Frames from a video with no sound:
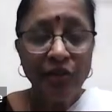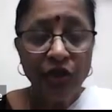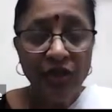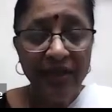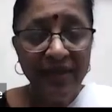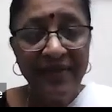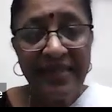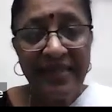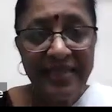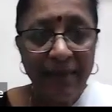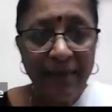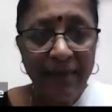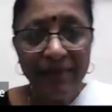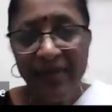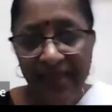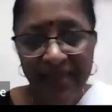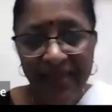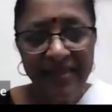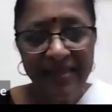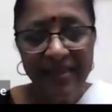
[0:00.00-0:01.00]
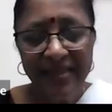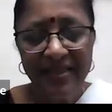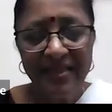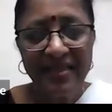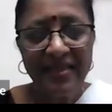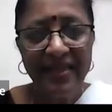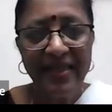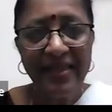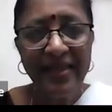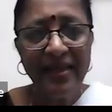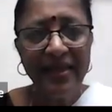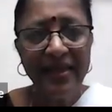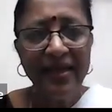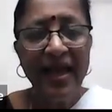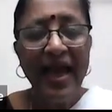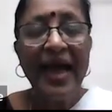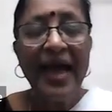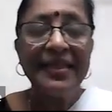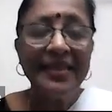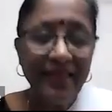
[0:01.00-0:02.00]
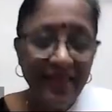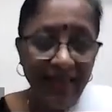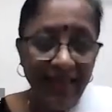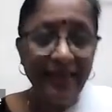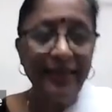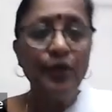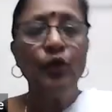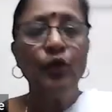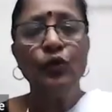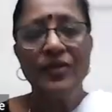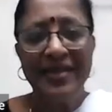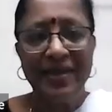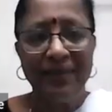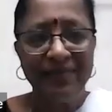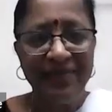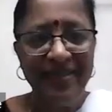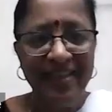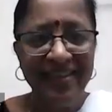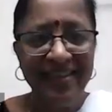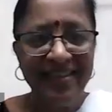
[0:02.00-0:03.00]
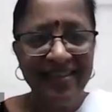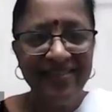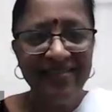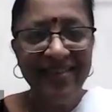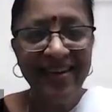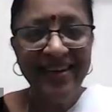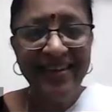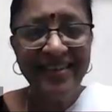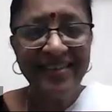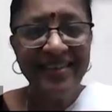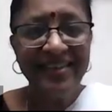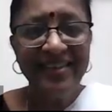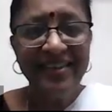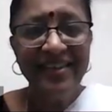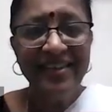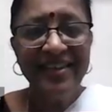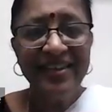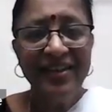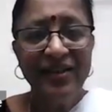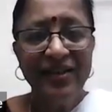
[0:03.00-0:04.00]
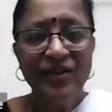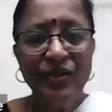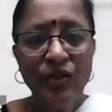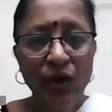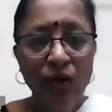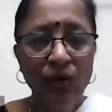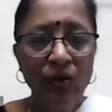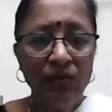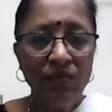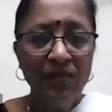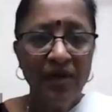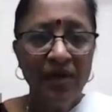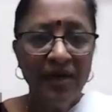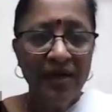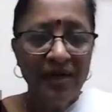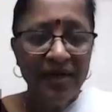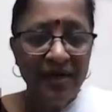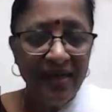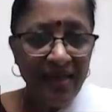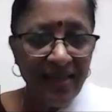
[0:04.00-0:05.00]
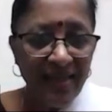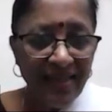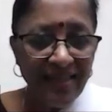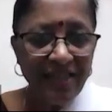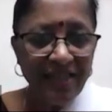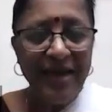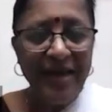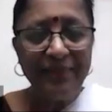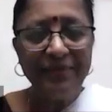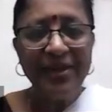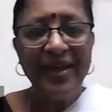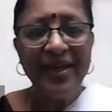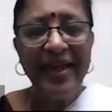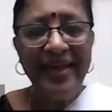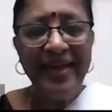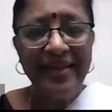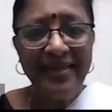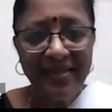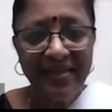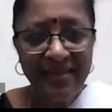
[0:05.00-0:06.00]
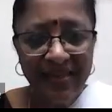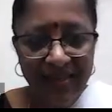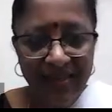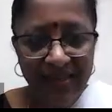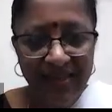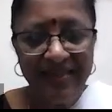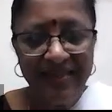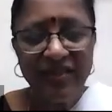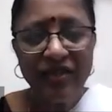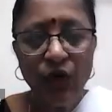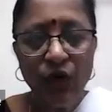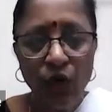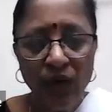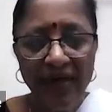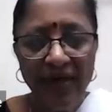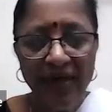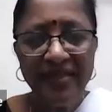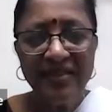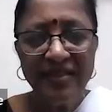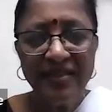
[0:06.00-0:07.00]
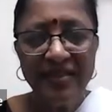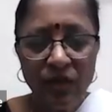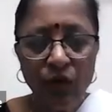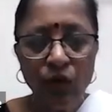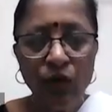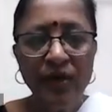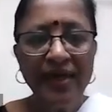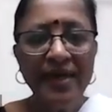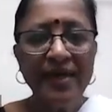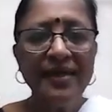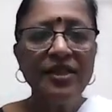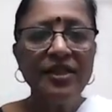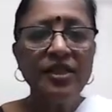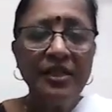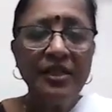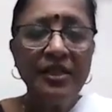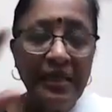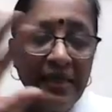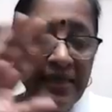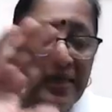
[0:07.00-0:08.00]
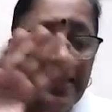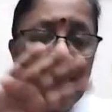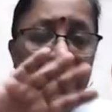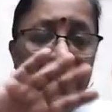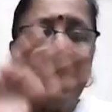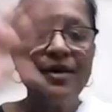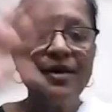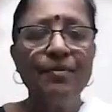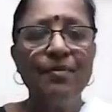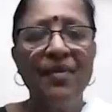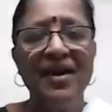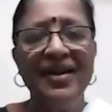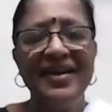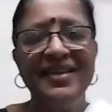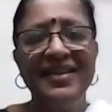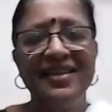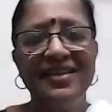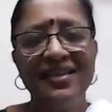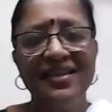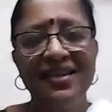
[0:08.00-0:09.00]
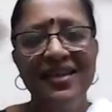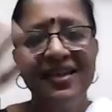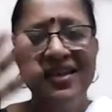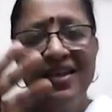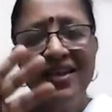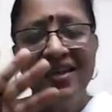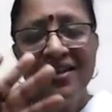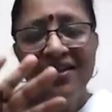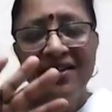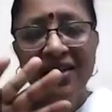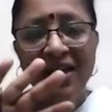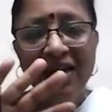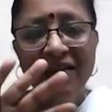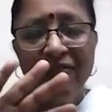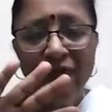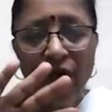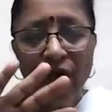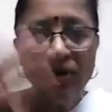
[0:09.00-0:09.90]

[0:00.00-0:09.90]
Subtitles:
achieving something in this thing and then do something, right? So in chapter 8, he's slowly turning our mind, really